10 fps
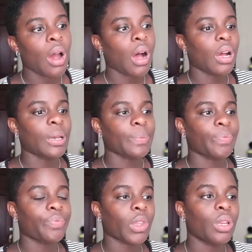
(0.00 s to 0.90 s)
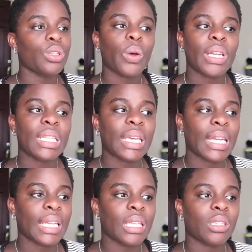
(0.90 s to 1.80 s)
So I
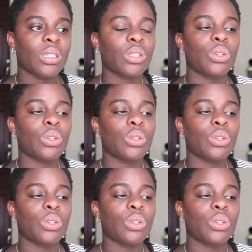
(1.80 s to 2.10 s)
decided